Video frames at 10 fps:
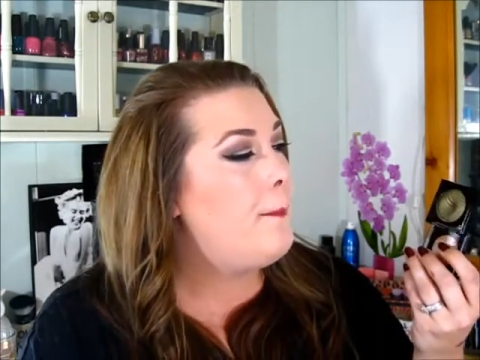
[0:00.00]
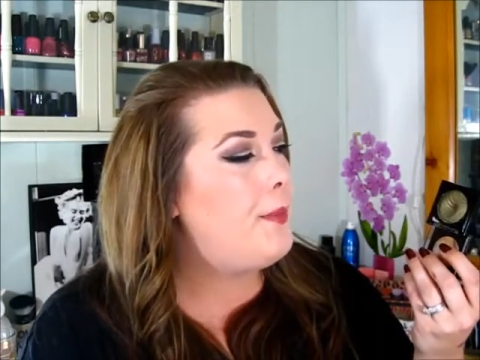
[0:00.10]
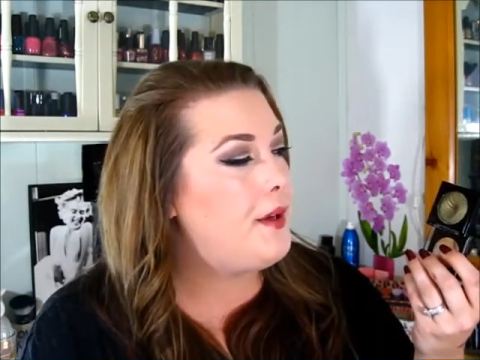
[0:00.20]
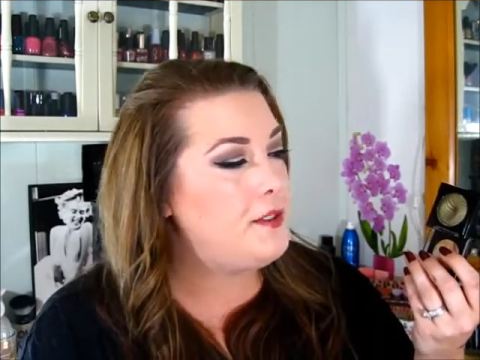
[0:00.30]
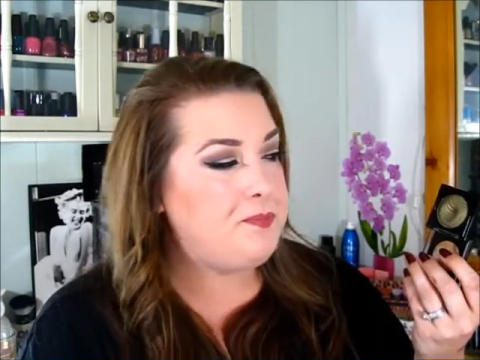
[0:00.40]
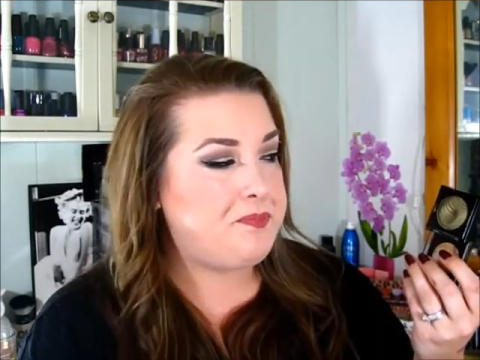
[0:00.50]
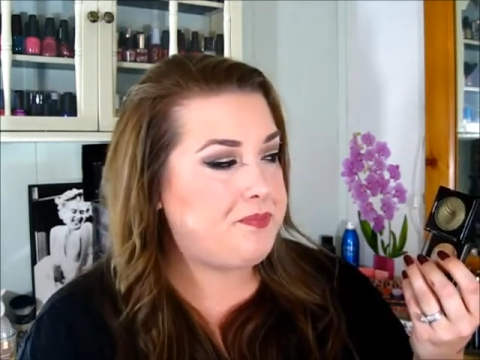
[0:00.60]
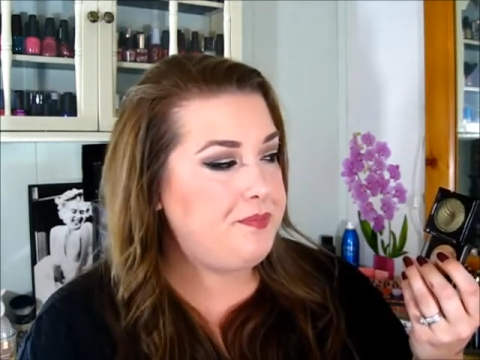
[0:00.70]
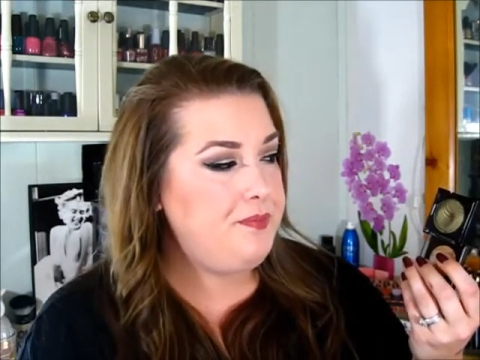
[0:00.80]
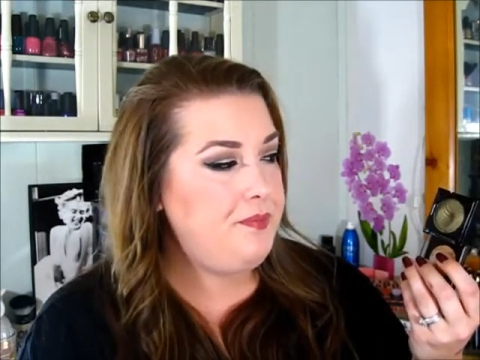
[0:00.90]
But
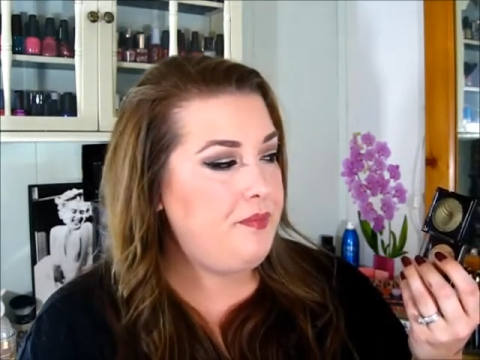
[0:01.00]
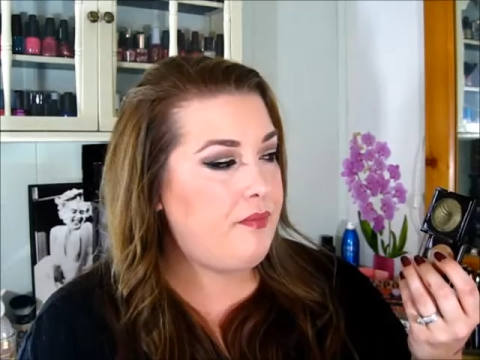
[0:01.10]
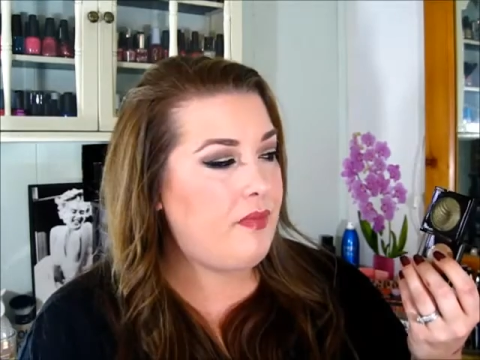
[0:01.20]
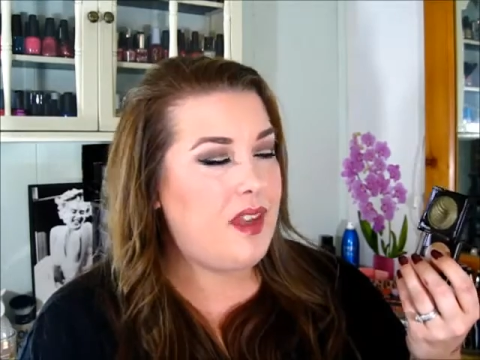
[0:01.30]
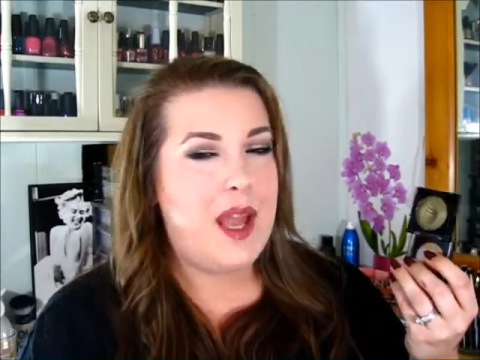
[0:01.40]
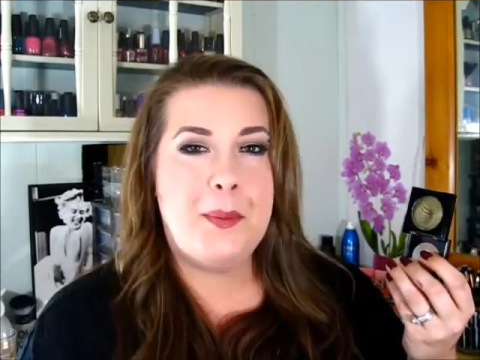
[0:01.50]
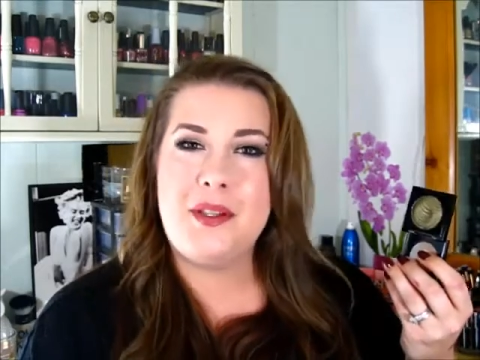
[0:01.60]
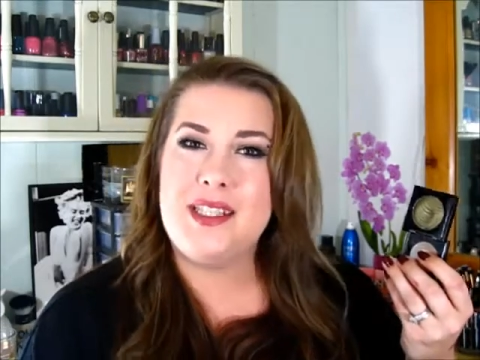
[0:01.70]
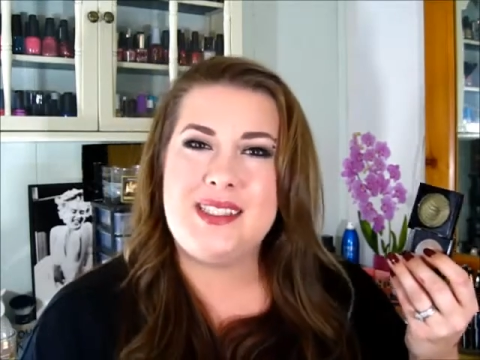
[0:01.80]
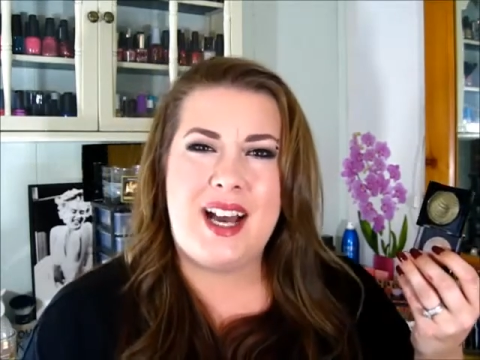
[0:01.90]
I
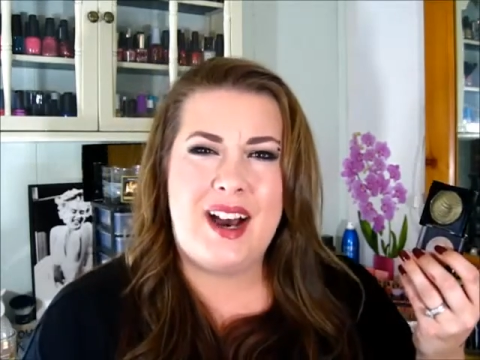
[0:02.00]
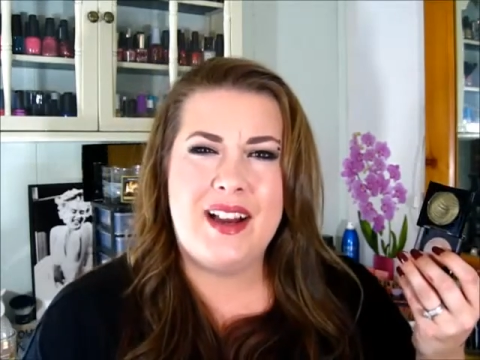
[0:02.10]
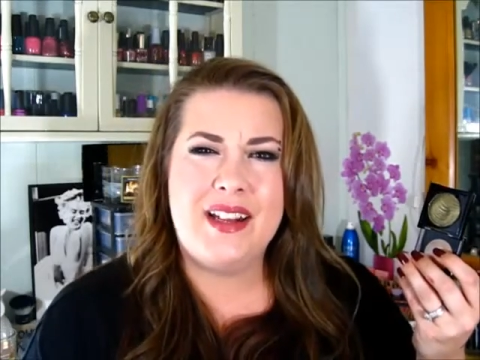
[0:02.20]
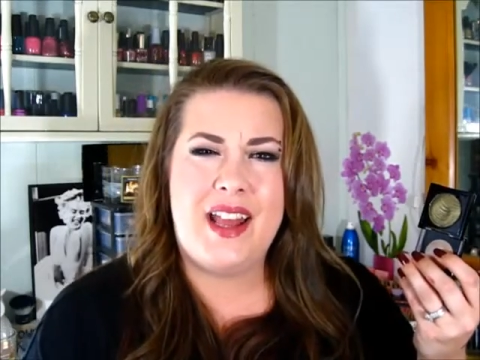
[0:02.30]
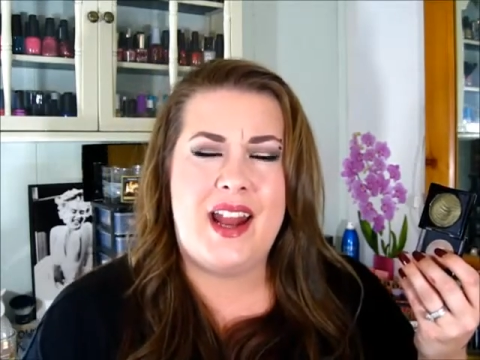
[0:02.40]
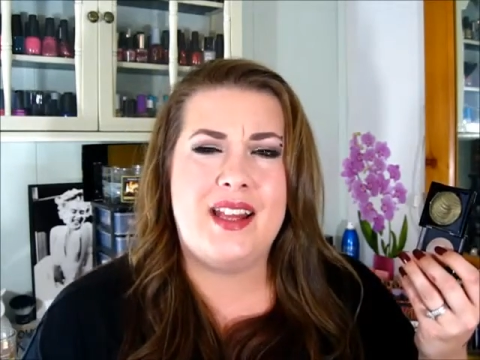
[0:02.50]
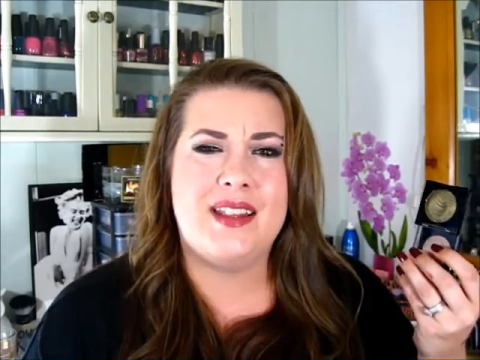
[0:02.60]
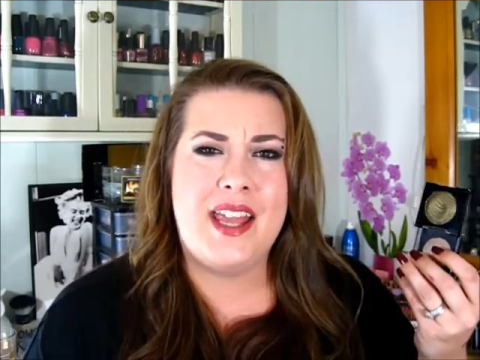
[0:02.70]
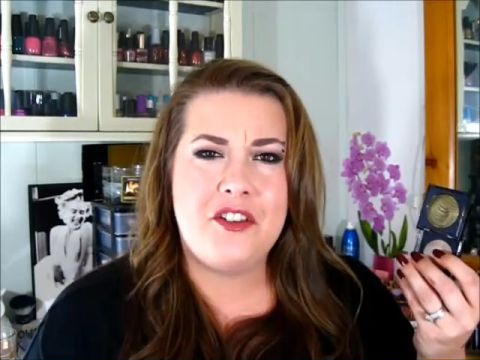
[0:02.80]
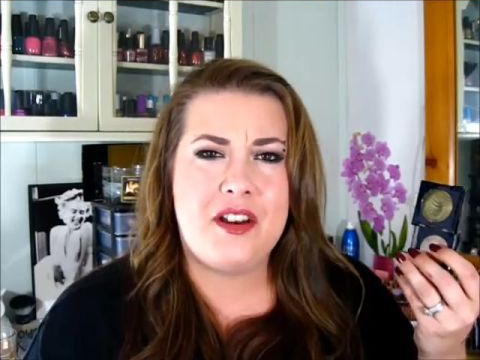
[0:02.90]
put this on, and I
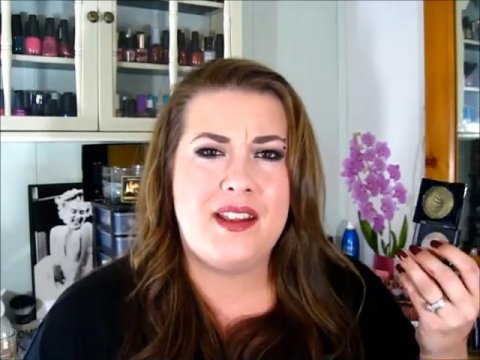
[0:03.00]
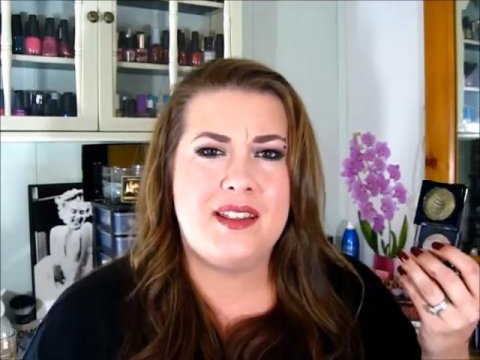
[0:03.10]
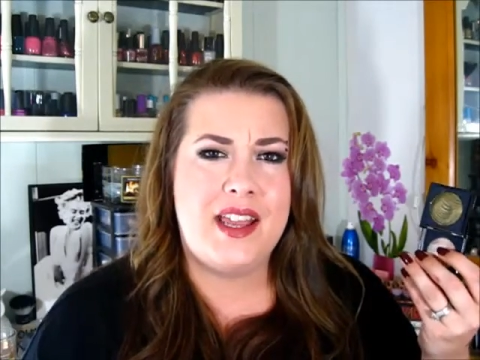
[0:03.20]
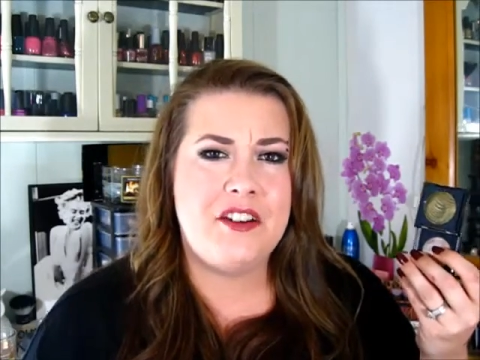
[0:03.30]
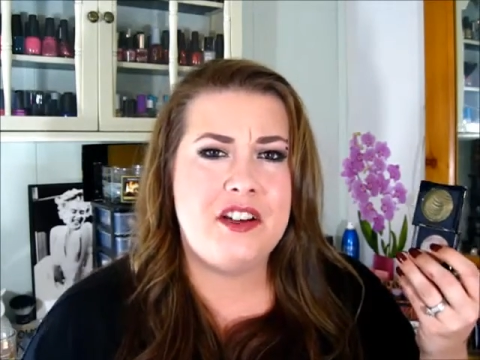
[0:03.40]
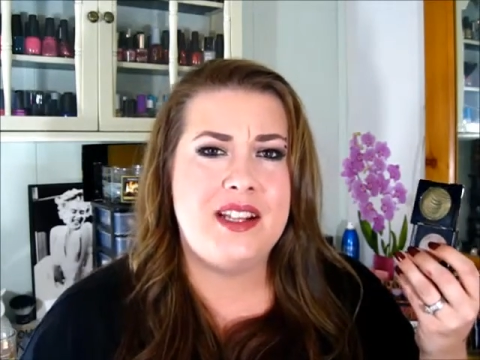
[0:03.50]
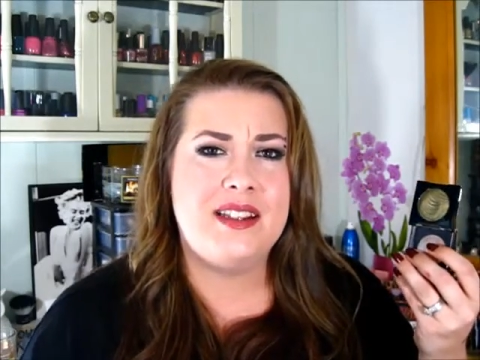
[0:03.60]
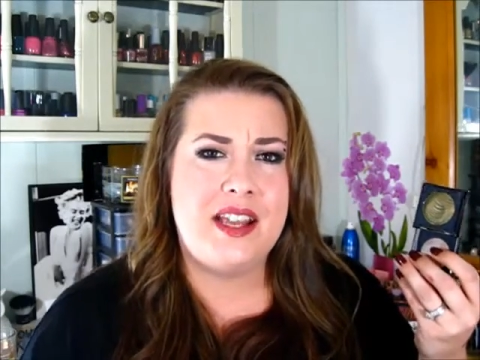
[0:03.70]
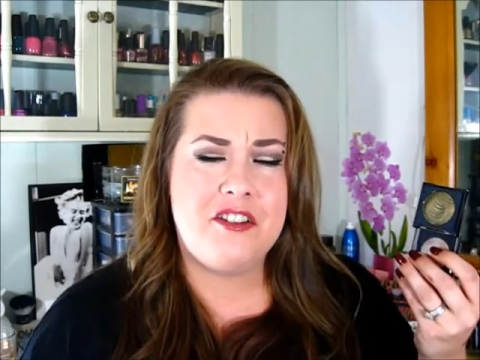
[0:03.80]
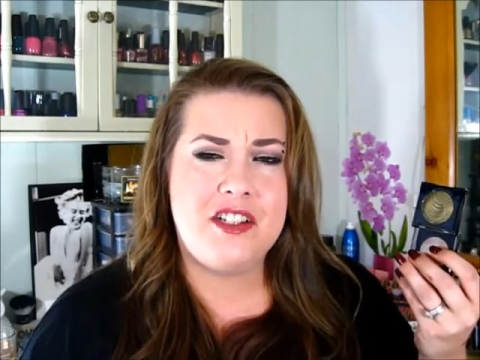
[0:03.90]
layered it and layered it and
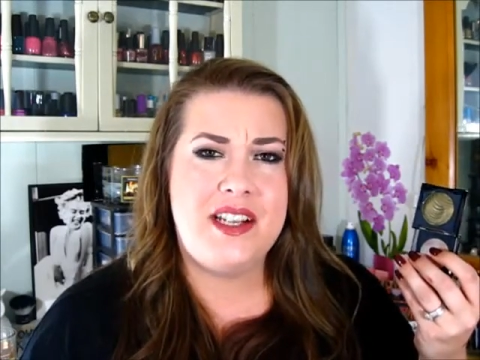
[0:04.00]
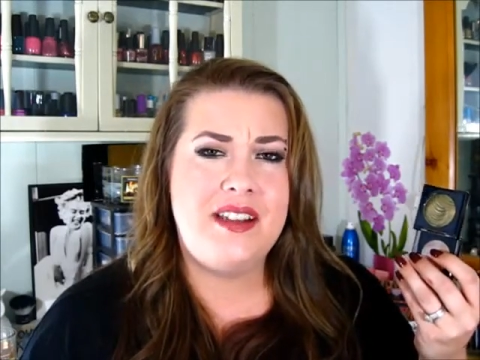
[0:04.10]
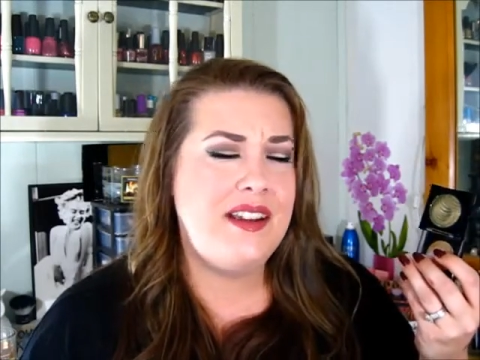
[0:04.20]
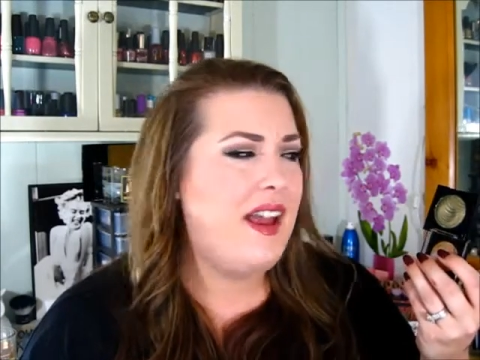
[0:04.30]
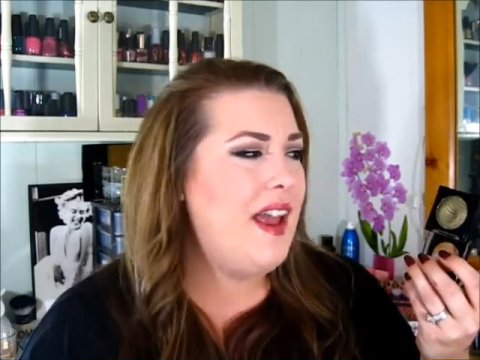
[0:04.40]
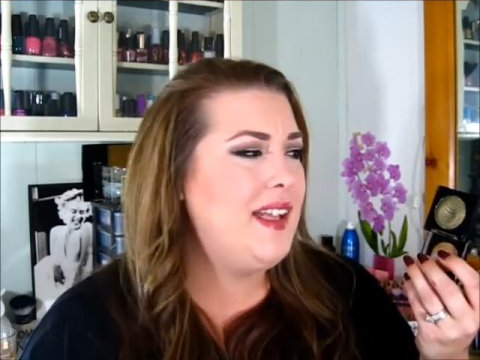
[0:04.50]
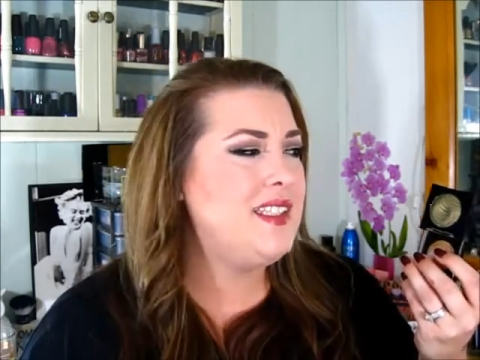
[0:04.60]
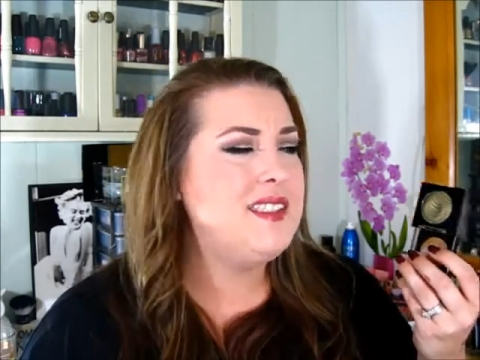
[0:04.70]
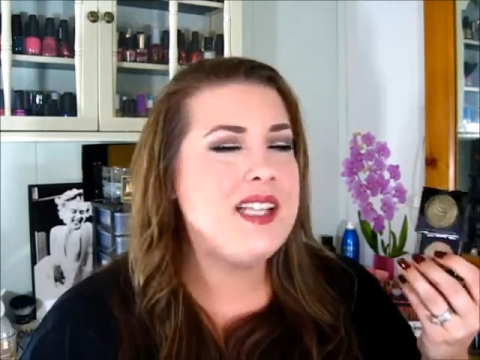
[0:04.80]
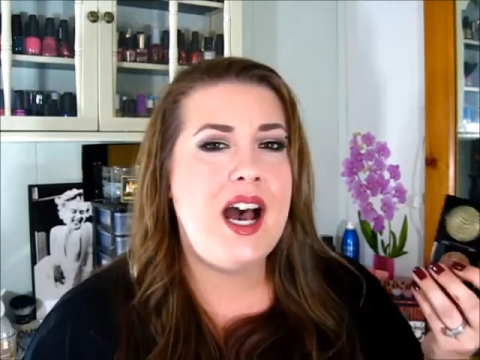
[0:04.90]
layered it. It
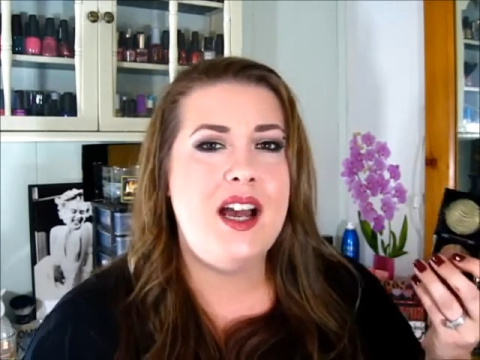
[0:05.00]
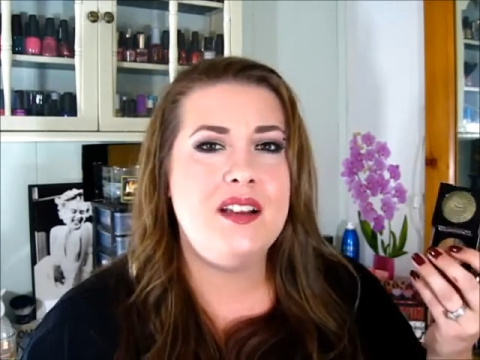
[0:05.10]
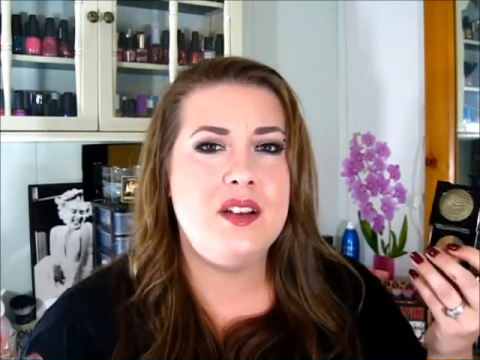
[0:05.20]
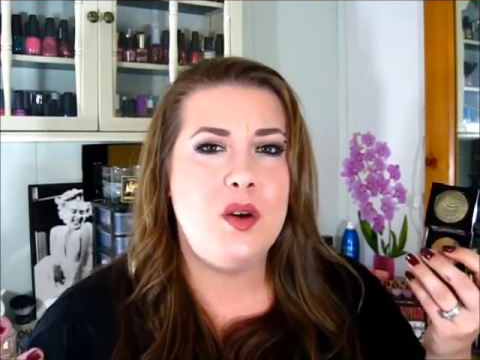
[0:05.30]
did not